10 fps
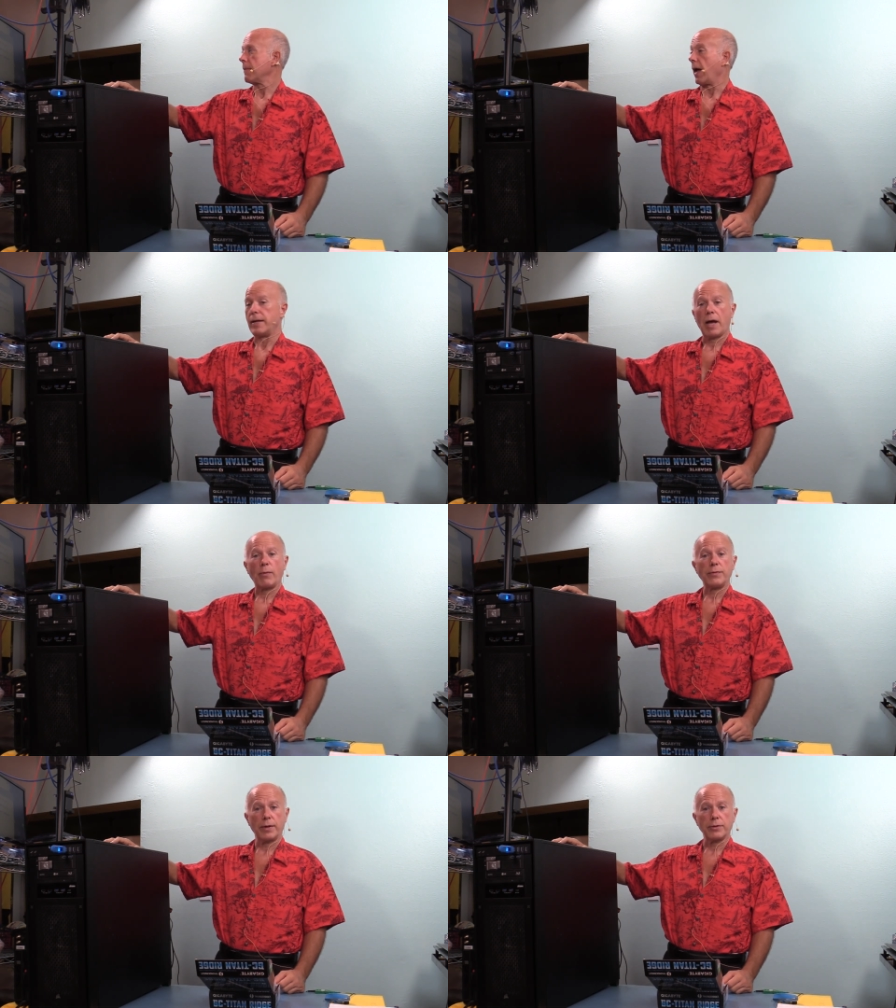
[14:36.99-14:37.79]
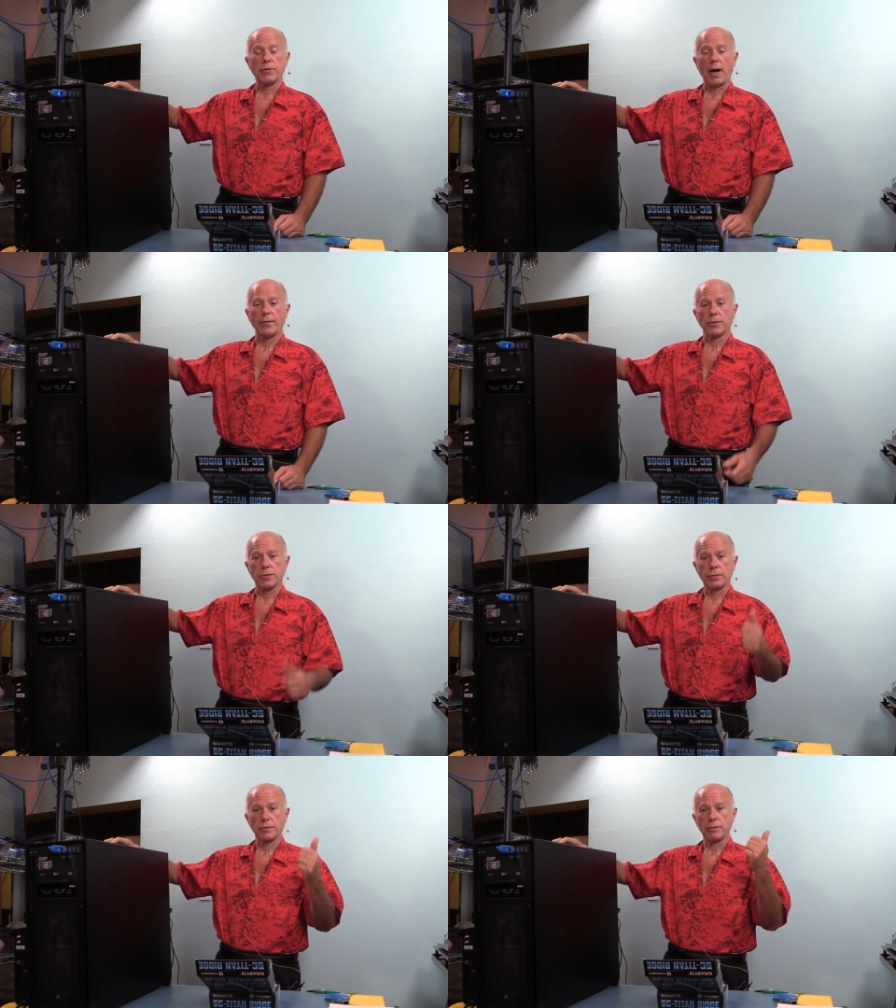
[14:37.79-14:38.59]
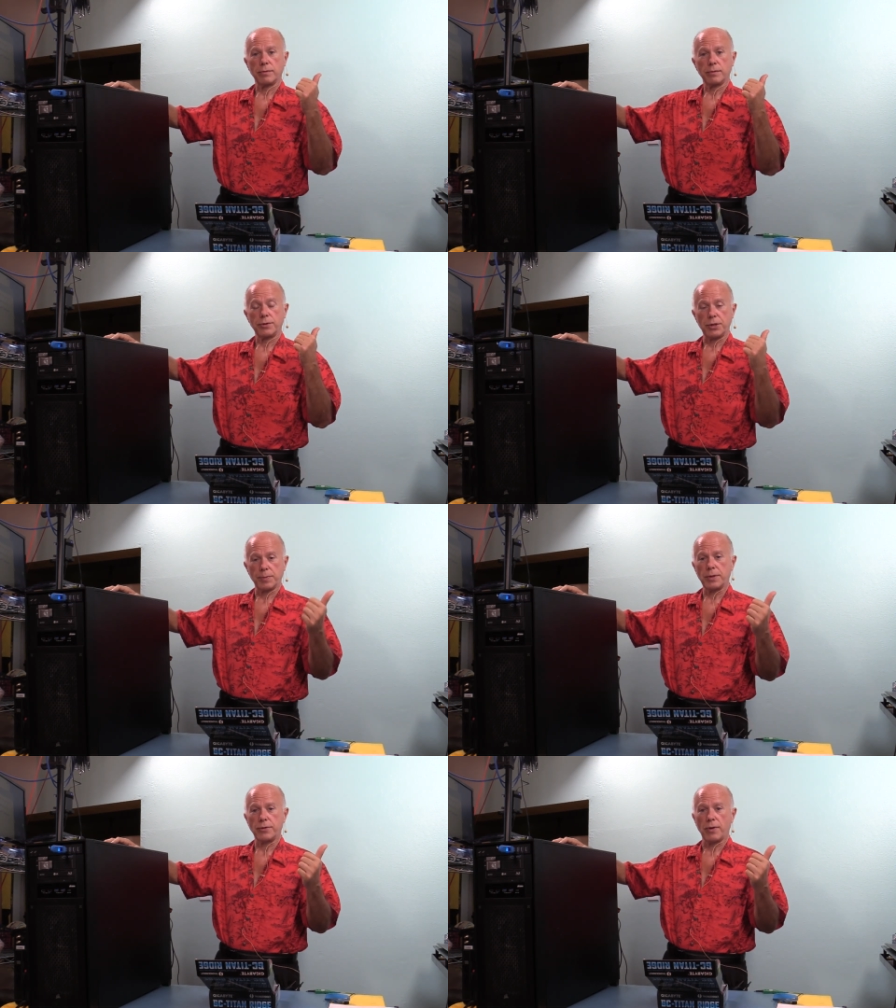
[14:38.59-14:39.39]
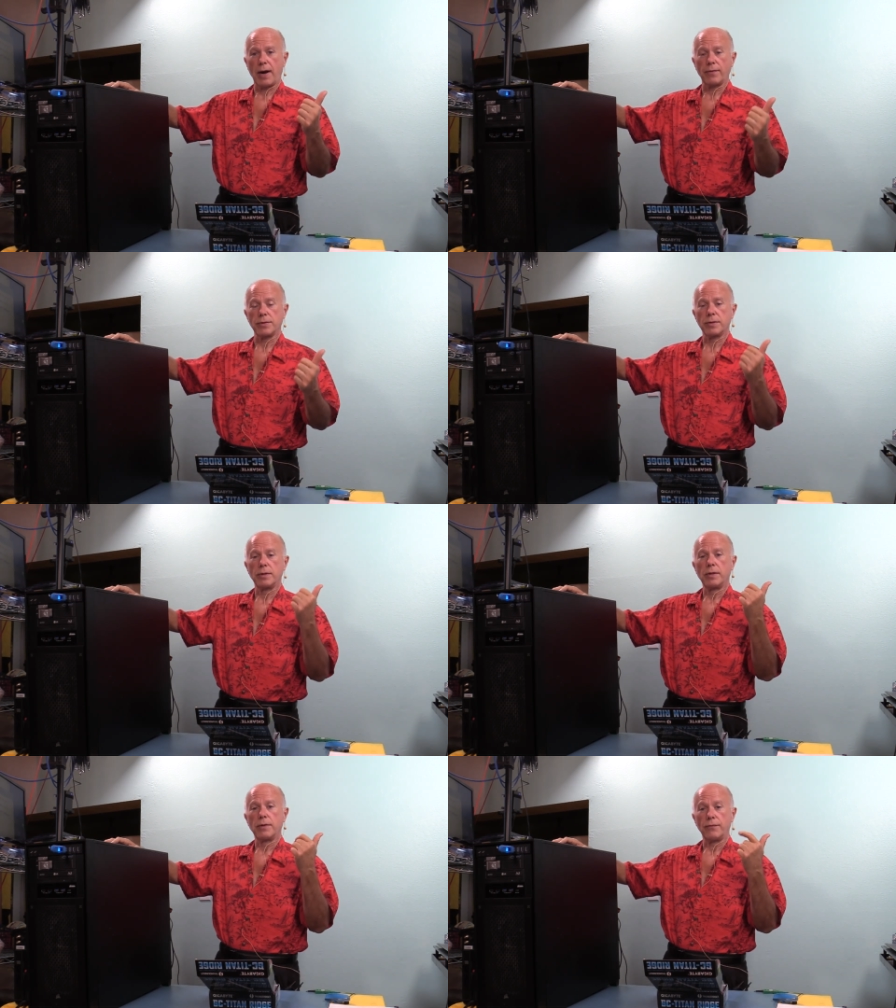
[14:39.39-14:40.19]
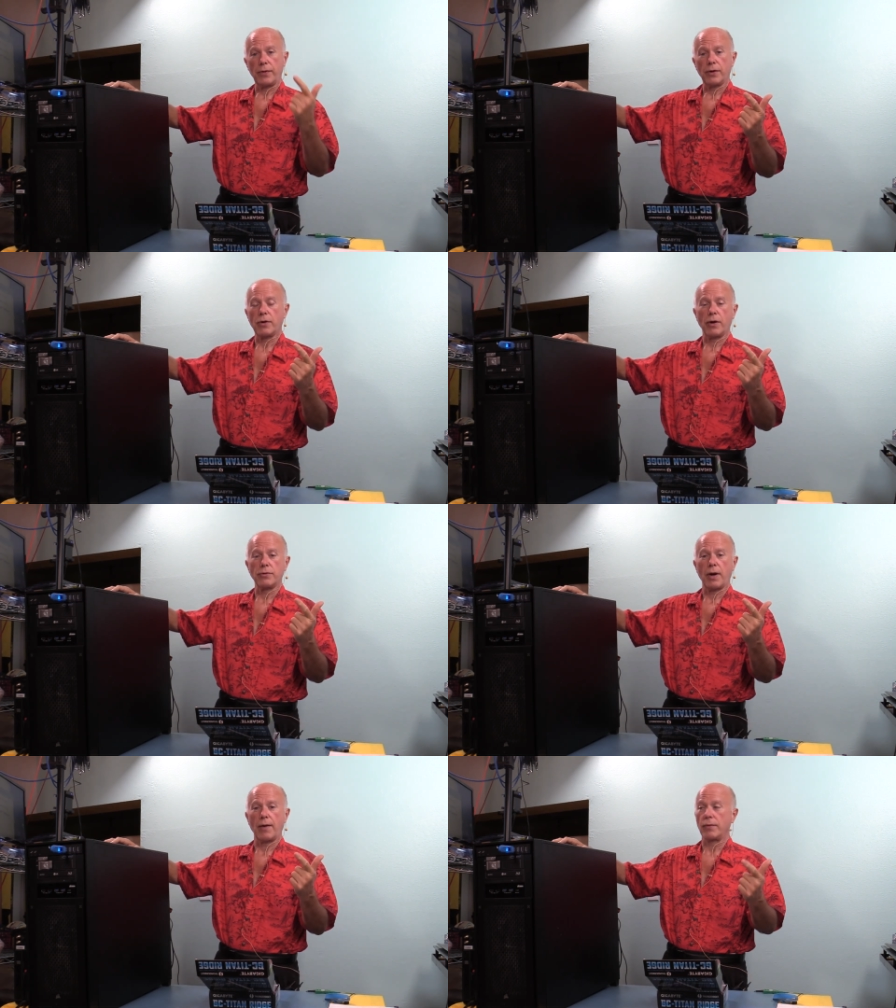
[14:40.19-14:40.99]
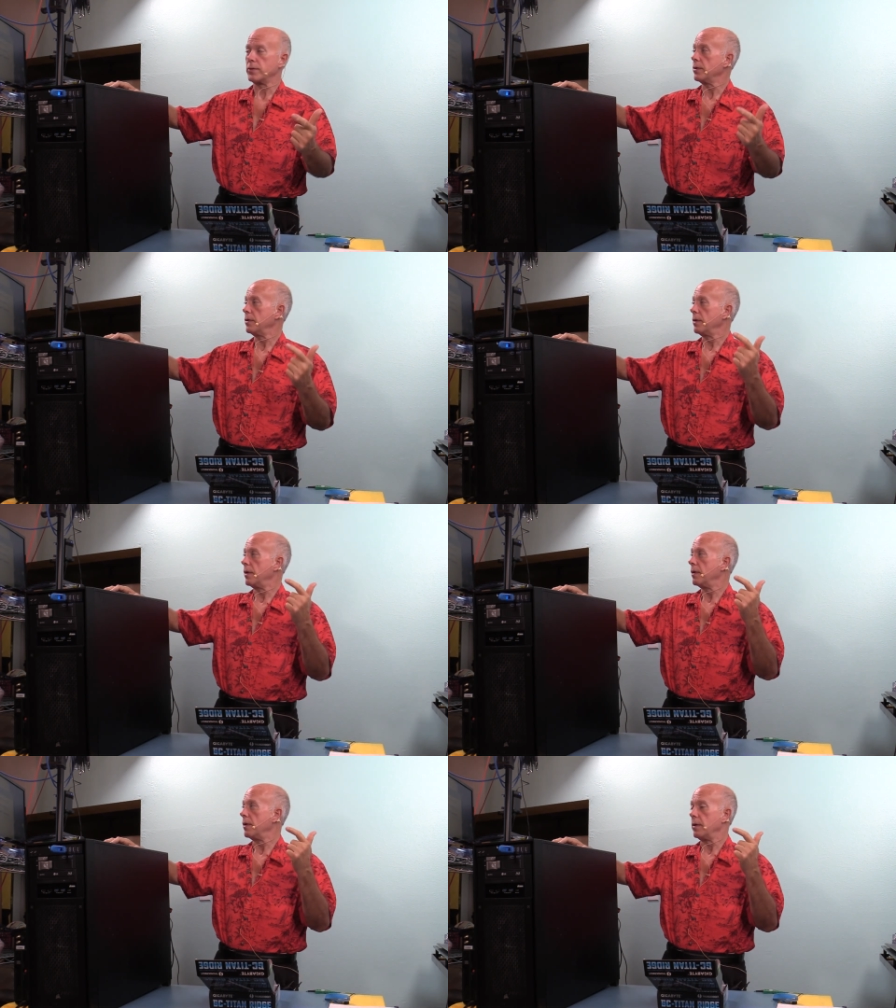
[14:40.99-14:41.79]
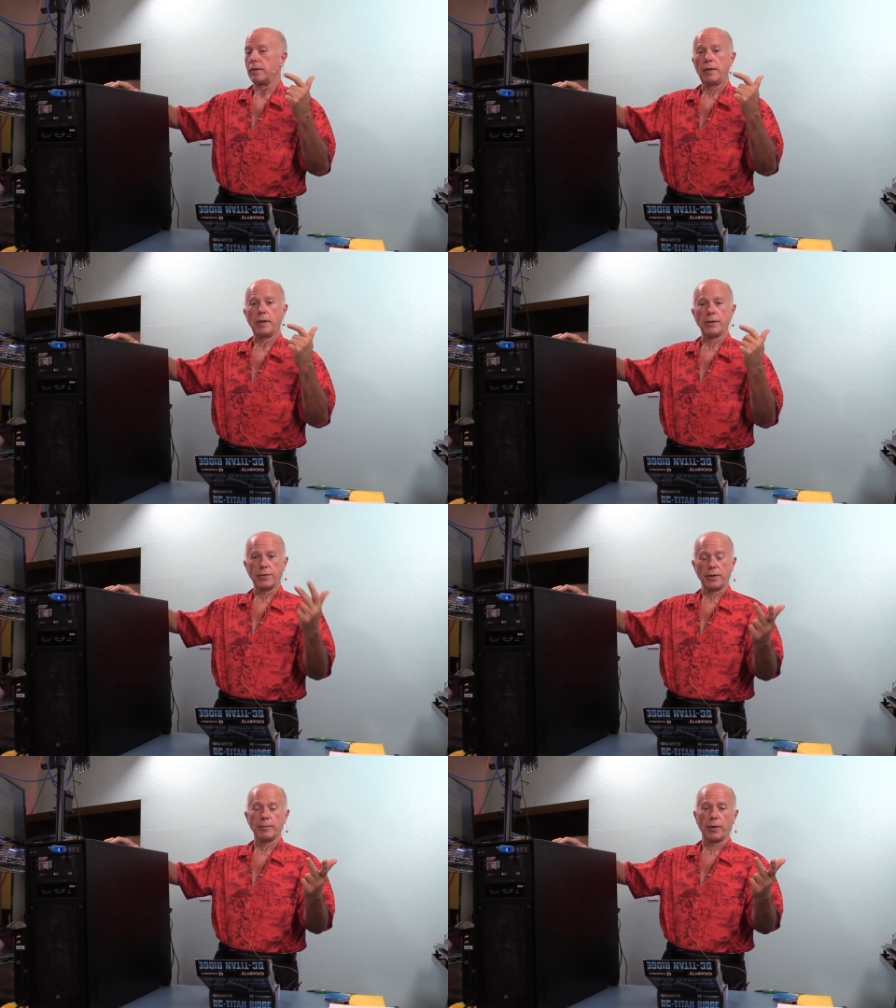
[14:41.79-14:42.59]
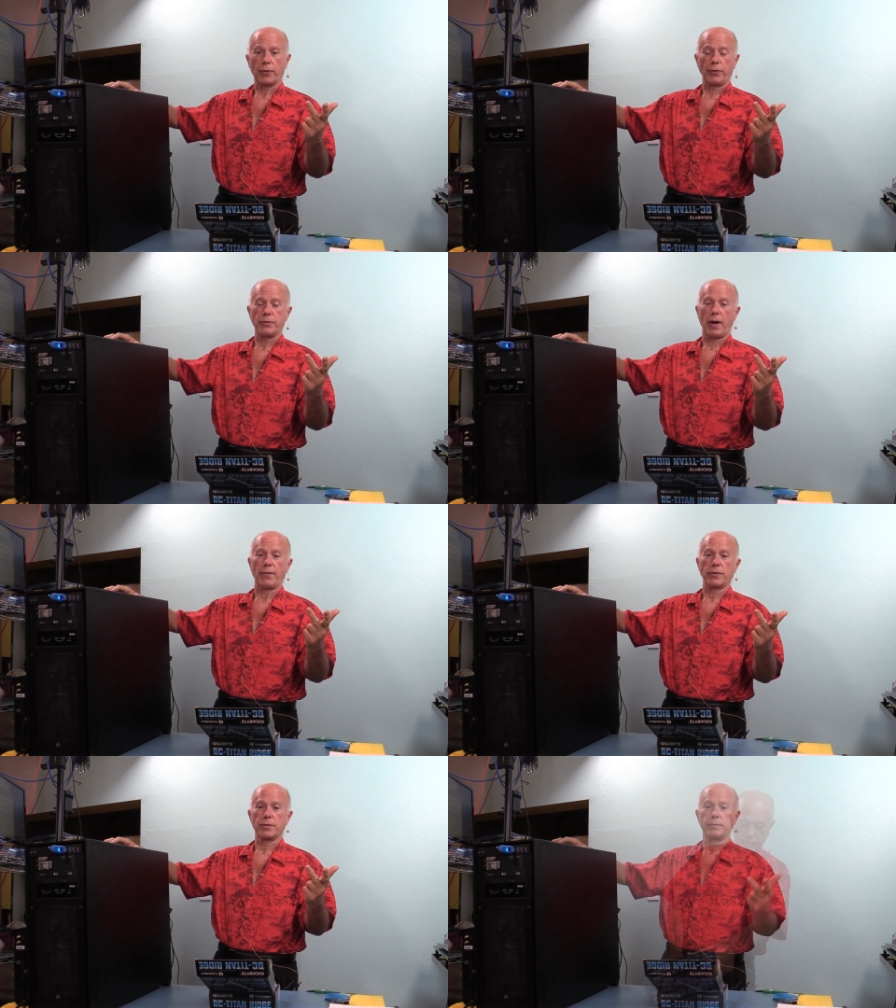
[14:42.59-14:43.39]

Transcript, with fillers: and now we've done the drivers, chipset drivers, video card drivers, and the Thunderbolt 3 drivers